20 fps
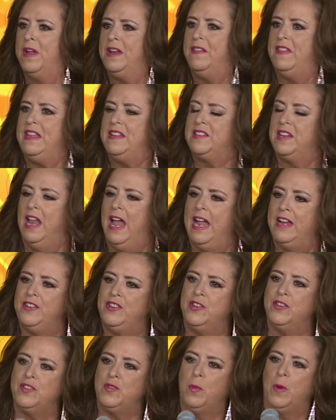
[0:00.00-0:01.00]
one of these
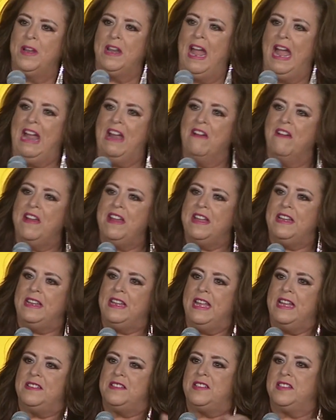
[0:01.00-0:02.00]
lectures when
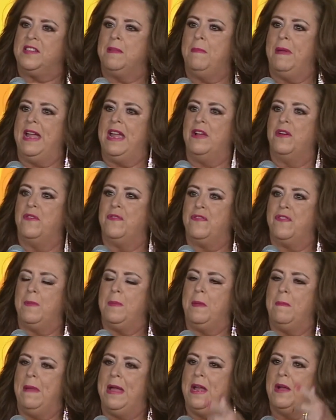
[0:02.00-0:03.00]
Harriet gets the mail
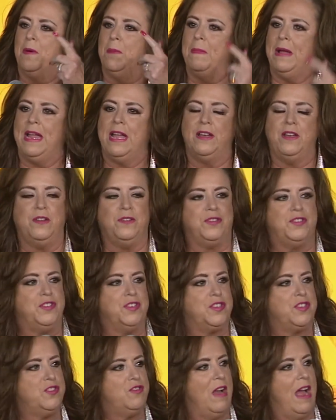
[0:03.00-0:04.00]
from the mailman who's
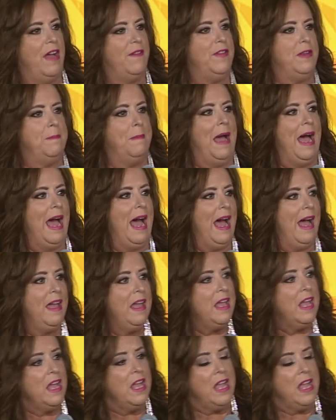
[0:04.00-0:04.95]
just driving by.